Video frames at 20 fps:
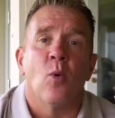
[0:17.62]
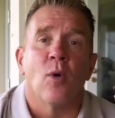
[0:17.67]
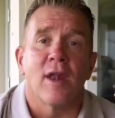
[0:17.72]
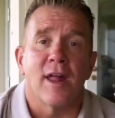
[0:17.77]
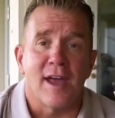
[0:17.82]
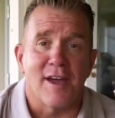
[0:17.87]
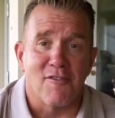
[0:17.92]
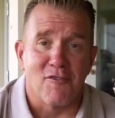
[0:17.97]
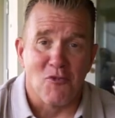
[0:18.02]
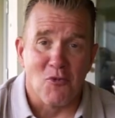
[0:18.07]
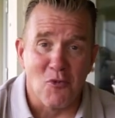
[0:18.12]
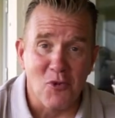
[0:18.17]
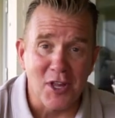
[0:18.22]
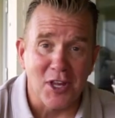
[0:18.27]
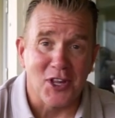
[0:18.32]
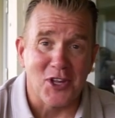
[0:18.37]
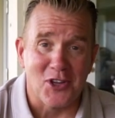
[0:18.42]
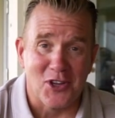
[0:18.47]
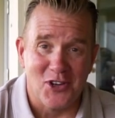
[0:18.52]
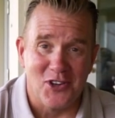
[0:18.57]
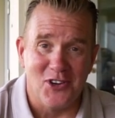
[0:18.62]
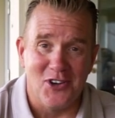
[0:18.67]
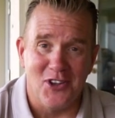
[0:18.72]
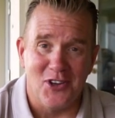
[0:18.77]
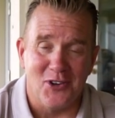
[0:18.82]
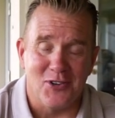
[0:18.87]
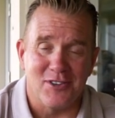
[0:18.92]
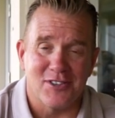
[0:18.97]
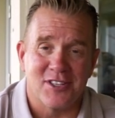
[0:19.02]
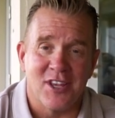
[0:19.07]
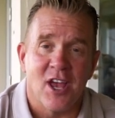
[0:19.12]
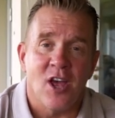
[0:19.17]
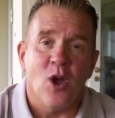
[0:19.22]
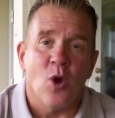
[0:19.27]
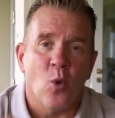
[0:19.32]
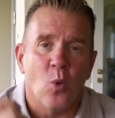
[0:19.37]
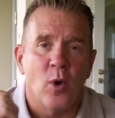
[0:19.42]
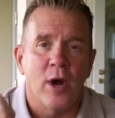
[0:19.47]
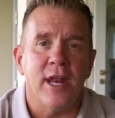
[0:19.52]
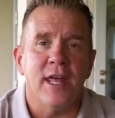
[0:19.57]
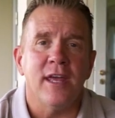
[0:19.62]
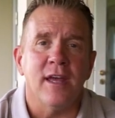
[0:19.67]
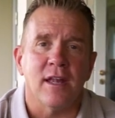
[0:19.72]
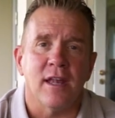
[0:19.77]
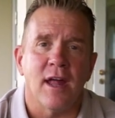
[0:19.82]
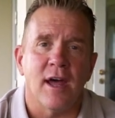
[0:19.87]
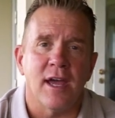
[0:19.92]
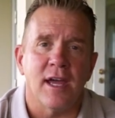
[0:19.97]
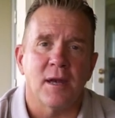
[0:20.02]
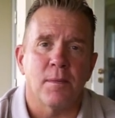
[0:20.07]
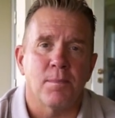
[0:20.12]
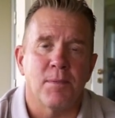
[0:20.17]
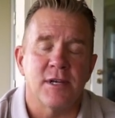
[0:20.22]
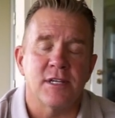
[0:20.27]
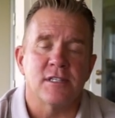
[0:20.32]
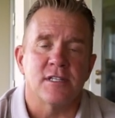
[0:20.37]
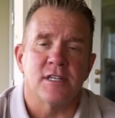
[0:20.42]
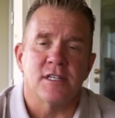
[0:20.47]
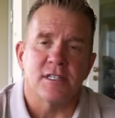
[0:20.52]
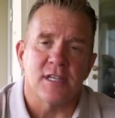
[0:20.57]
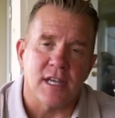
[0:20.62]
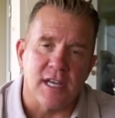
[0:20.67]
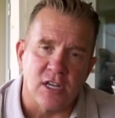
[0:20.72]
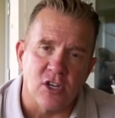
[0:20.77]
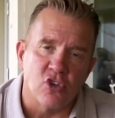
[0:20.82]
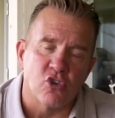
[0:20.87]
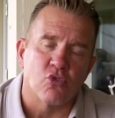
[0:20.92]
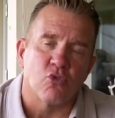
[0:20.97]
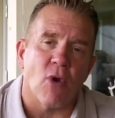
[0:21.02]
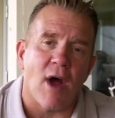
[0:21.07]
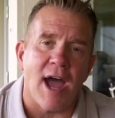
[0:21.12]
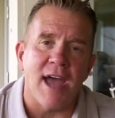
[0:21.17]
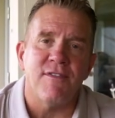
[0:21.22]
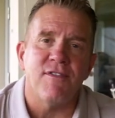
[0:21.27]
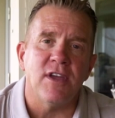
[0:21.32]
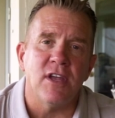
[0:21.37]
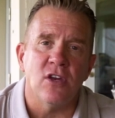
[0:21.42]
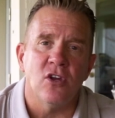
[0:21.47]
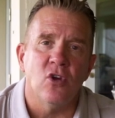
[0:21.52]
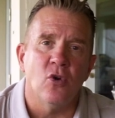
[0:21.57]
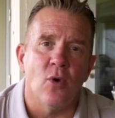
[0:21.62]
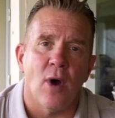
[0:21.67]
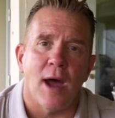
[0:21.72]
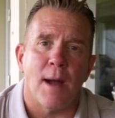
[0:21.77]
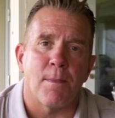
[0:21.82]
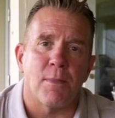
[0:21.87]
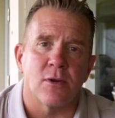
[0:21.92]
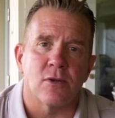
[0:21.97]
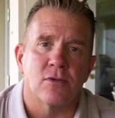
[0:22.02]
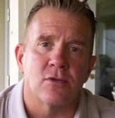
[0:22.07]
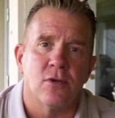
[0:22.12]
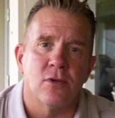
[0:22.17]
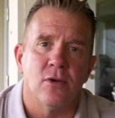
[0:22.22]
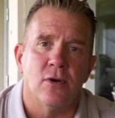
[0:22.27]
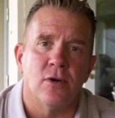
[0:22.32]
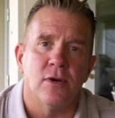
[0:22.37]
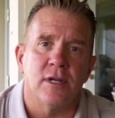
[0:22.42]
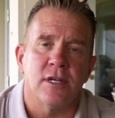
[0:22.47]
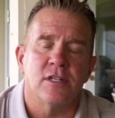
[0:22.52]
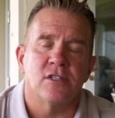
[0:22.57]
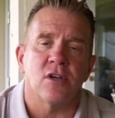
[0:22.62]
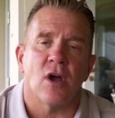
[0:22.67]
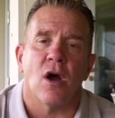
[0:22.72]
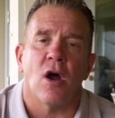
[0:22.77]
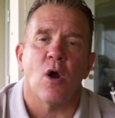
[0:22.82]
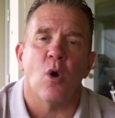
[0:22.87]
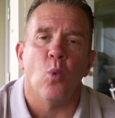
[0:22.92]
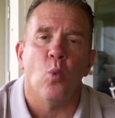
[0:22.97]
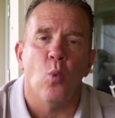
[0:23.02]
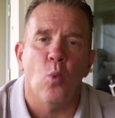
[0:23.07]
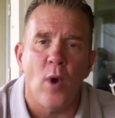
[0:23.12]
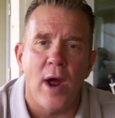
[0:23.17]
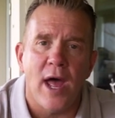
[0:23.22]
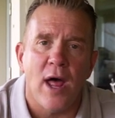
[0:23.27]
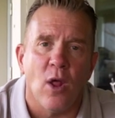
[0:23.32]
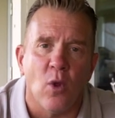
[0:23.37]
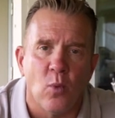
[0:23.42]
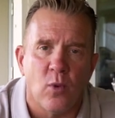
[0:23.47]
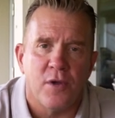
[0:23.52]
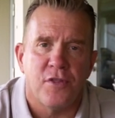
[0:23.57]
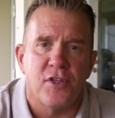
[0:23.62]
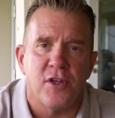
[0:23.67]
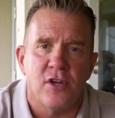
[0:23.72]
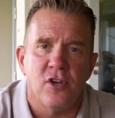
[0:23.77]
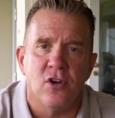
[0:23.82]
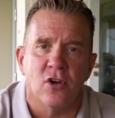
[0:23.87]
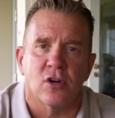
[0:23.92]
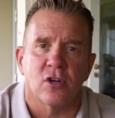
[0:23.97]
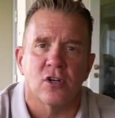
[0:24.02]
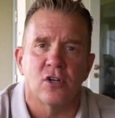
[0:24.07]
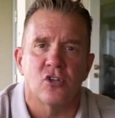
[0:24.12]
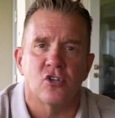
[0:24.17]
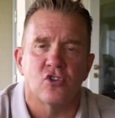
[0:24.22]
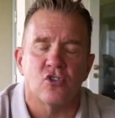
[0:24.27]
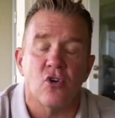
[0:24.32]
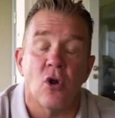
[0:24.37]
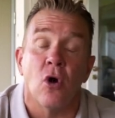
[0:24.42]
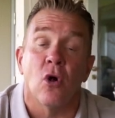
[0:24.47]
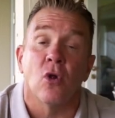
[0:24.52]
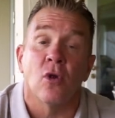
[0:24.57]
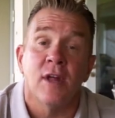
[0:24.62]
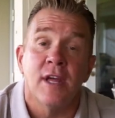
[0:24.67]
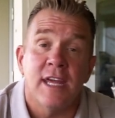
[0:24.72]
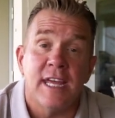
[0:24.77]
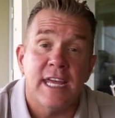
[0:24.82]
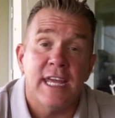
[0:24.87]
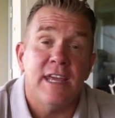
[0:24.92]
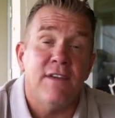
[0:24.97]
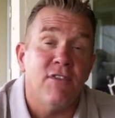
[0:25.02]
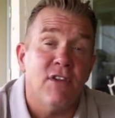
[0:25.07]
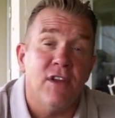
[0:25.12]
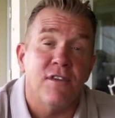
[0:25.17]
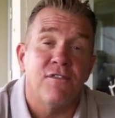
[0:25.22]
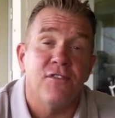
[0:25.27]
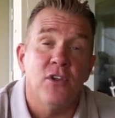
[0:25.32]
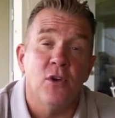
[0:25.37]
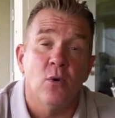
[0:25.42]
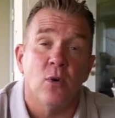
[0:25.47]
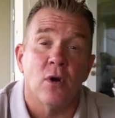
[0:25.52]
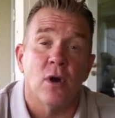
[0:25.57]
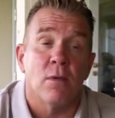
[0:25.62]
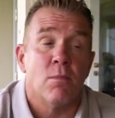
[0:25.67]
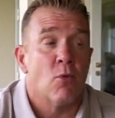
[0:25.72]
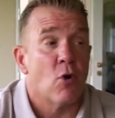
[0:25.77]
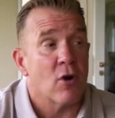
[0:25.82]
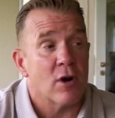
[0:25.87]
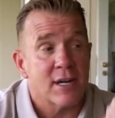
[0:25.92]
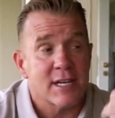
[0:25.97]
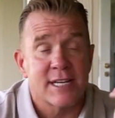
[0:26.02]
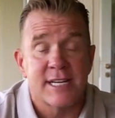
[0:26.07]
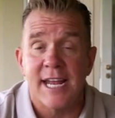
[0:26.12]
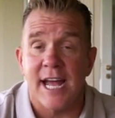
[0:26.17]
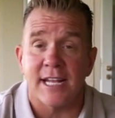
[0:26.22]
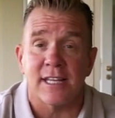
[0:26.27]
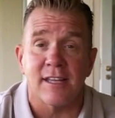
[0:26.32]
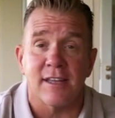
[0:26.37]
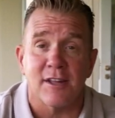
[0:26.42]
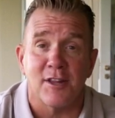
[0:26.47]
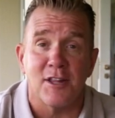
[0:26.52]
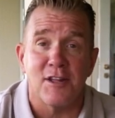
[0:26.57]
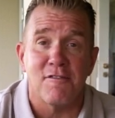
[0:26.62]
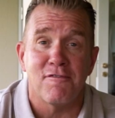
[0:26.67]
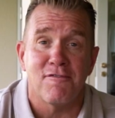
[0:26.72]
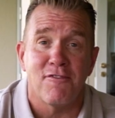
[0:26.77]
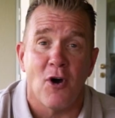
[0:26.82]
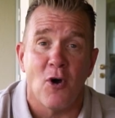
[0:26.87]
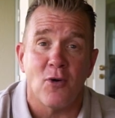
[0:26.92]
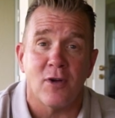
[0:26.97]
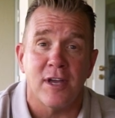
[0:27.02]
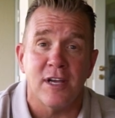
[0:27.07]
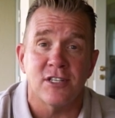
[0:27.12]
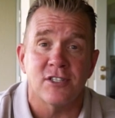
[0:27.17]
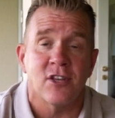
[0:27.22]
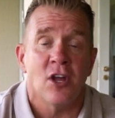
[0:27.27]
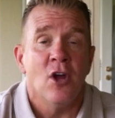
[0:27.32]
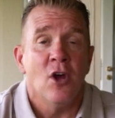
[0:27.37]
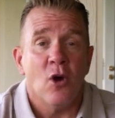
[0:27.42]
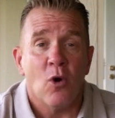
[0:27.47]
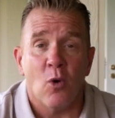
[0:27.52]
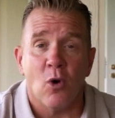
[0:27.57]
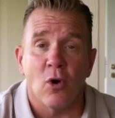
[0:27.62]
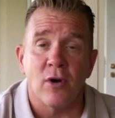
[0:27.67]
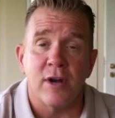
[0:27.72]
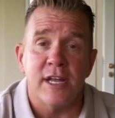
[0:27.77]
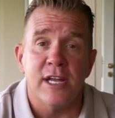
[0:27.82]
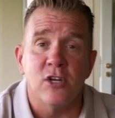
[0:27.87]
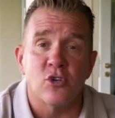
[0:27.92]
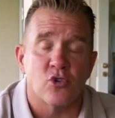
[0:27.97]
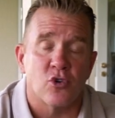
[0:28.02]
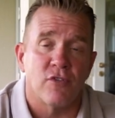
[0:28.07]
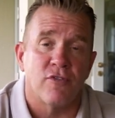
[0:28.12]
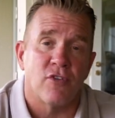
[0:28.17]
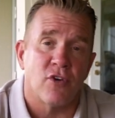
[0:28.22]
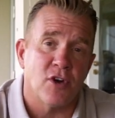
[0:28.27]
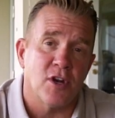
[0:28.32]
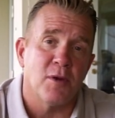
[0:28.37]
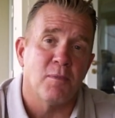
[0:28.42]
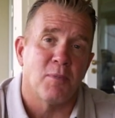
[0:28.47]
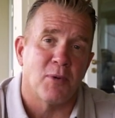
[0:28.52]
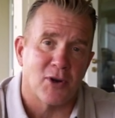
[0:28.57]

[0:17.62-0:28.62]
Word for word: Well, I have really good news. Winning client business and driving new opportunities are well within your control, even if you are a more technically focused or introverted